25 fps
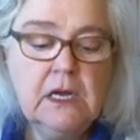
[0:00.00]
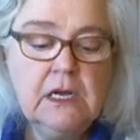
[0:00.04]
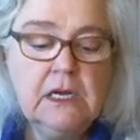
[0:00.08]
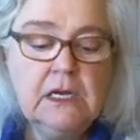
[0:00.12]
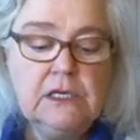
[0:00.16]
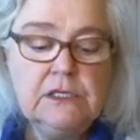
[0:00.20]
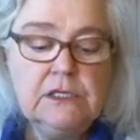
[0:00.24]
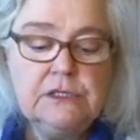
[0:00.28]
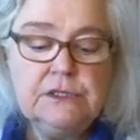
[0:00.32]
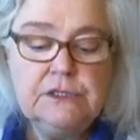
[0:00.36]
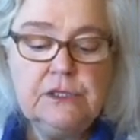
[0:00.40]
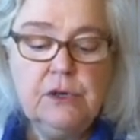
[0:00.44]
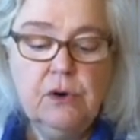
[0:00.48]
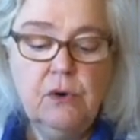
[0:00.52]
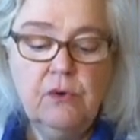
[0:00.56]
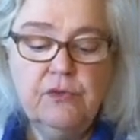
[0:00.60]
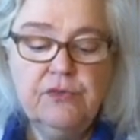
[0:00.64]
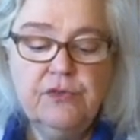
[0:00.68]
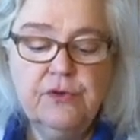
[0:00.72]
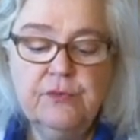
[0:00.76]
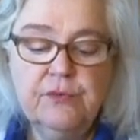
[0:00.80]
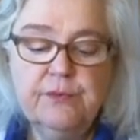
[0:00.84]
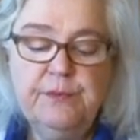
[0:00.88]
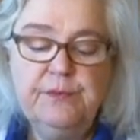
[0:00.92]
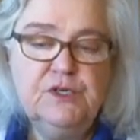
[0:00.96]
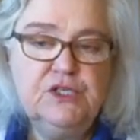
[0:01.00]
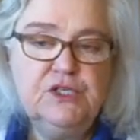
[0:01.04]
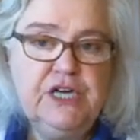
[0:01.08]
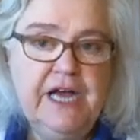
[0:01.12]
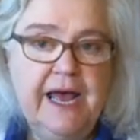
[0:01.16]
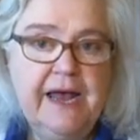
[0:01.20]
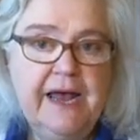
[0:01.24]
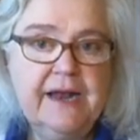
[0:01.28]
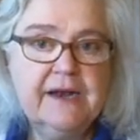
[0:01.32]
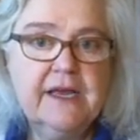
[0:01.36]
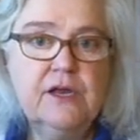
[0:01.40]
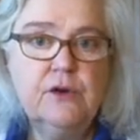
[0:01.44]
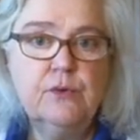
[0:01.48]
So the
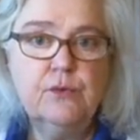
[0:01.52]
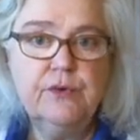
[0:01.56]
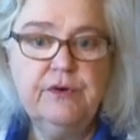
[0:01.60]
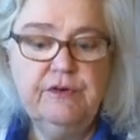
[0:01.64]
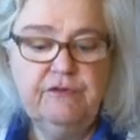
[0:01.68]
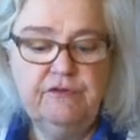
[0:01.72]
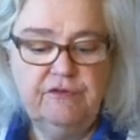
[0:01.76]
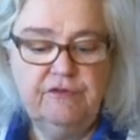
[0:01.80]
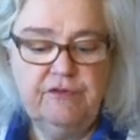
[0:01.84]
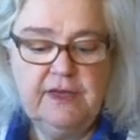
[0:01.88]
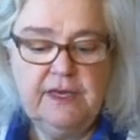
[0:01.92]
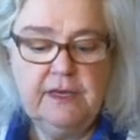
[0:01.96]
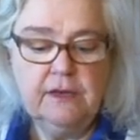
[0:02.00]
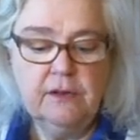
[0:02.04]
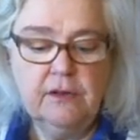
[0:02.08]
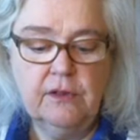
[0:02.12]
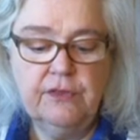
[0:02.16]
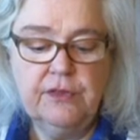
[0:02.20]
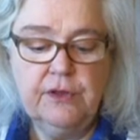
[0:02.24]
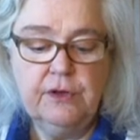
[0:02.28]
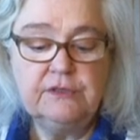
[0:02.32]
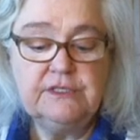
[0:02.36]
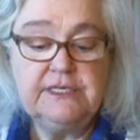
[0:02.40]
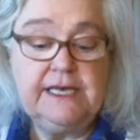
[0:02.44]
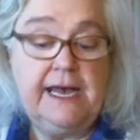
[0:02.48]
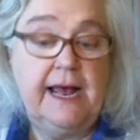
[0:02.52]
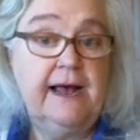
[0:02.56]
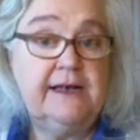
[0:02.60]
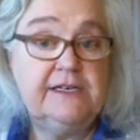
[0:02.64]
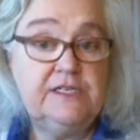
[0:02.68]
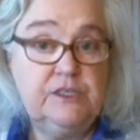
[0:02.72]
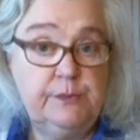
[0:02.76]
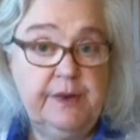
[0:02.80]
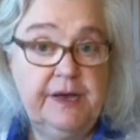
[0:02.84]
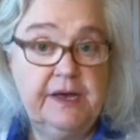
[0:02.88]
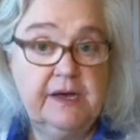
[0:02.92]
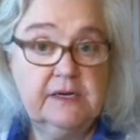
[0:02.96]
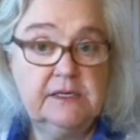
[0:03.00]
chat can reveal those
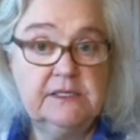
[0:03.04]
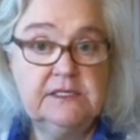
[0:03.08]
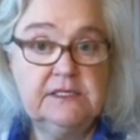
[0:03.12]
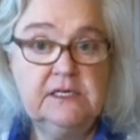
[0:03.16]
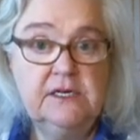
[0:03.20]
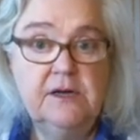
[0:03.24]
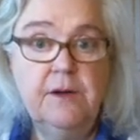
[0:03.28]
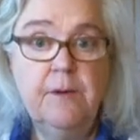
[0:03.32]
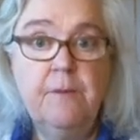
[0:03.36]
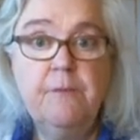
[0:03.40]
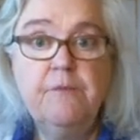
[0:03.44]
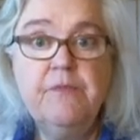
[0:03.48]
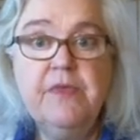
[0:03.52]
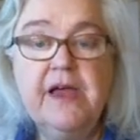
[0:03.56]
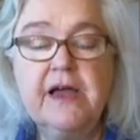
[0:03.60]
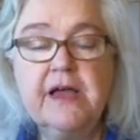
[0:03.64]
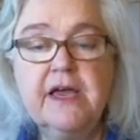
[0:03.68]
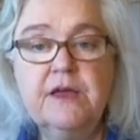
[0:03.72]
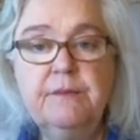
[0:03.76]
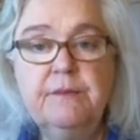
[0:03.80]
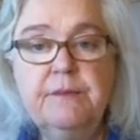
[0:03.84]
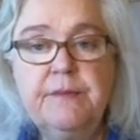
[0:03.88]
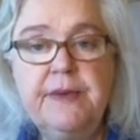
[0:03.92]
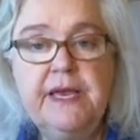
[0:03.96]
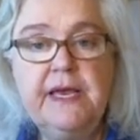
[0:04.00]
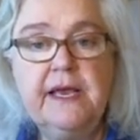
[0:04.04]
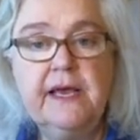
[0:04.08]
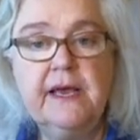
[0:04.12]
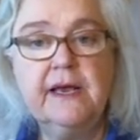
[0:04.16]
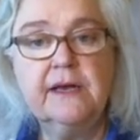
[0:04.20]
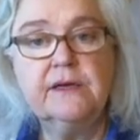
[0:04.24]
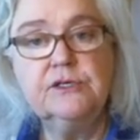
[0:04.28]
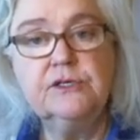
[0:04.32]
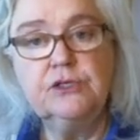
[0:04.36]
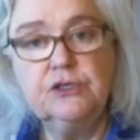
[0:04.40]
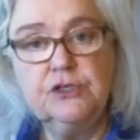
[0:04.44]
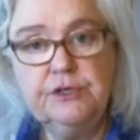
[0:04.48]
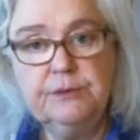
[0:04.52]
aspects that can be
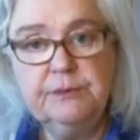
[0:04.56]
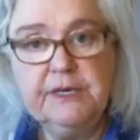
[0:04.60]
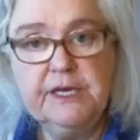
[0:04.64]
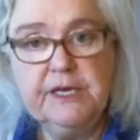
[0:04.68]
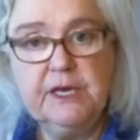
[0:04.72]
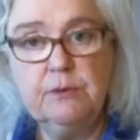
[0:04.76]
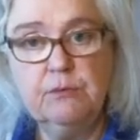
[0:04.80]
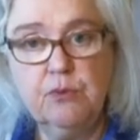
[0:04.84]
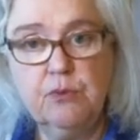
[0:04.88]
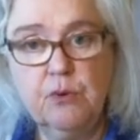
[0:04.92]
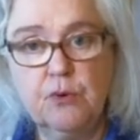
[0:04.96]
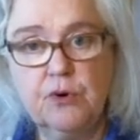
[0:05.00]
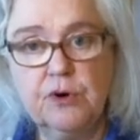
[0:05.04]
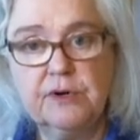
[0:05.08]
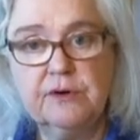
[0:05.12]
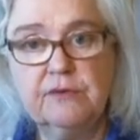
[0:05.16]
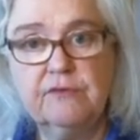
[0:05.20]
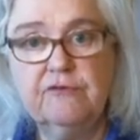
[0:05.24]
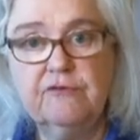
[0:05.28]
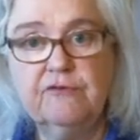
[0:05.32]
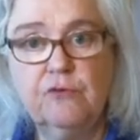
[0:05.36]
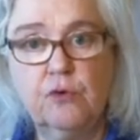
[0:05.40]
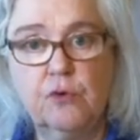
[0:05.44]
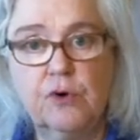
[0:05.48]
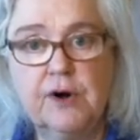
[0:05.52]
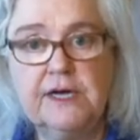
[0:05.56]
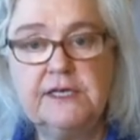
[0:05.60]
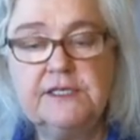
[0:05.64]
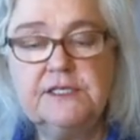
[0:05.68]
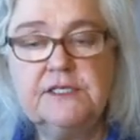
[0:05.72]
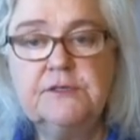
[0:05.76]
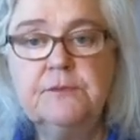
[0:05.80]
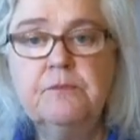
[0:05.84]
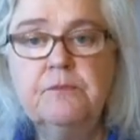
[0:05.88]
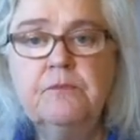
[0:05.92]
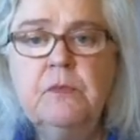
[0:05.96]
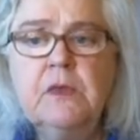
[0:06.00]
extremely important for us.